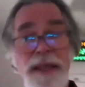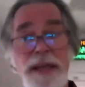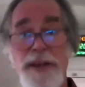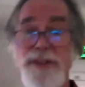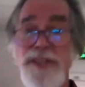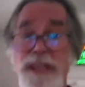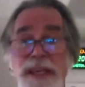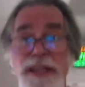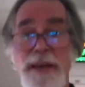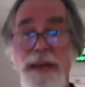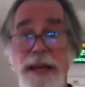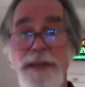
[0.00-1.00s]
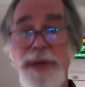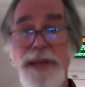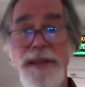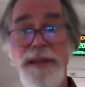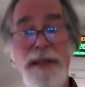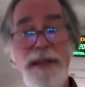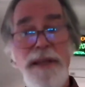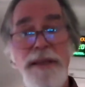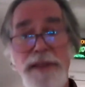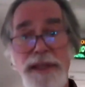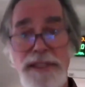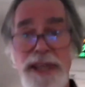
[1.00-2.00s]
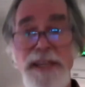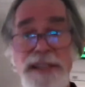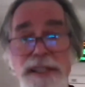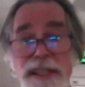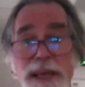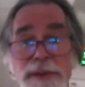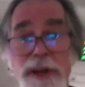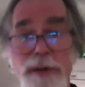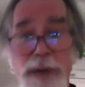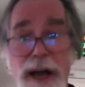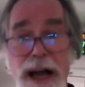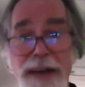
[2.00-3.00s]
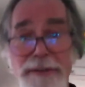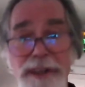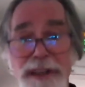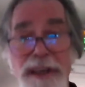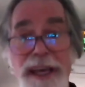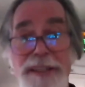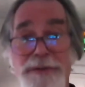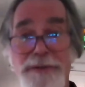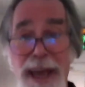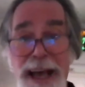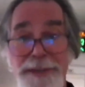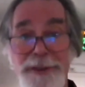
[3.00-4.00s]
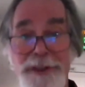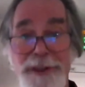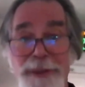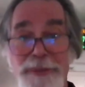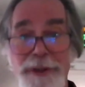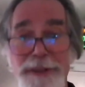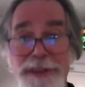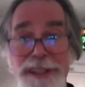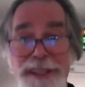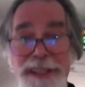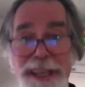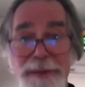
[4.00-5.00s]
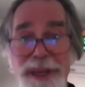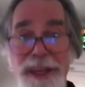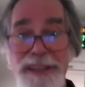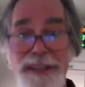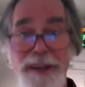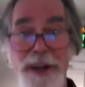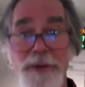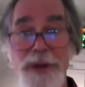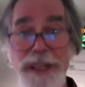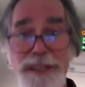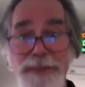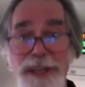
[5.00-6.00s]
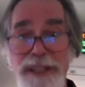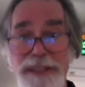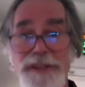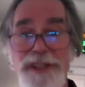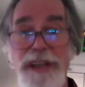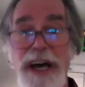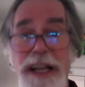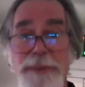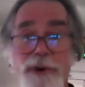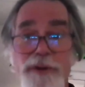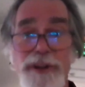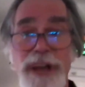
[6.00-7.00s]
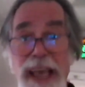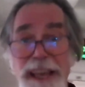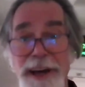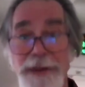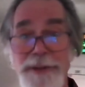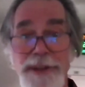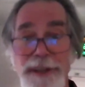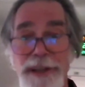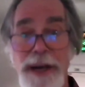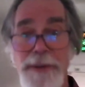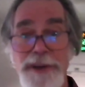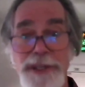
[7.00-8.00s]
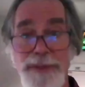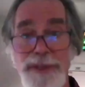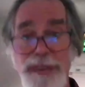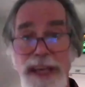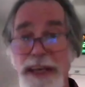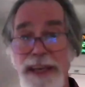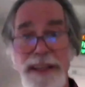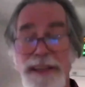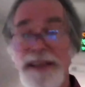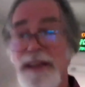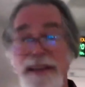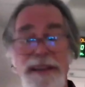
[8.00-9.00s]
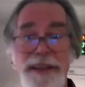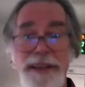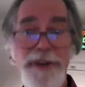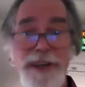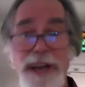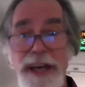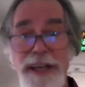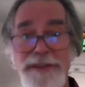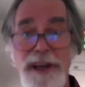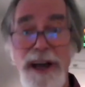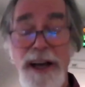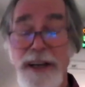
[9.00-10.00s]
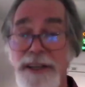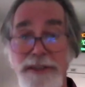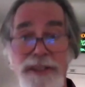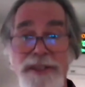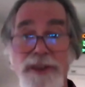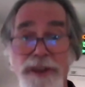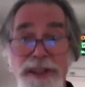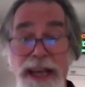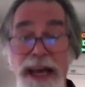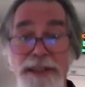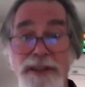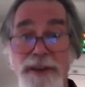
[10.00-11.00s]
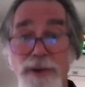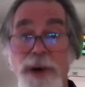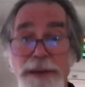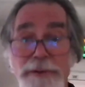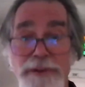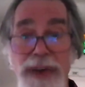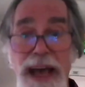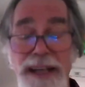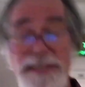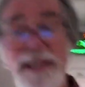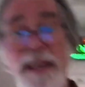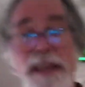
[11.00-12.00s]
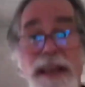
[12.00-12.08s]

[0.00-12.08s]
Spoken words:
Now here's a key element. This latest CME arrived, it's faster than the previous CMEs, and our wind speeds have shot up over 800 kilometers per second. Different kind of talk, just know that that's quite fast.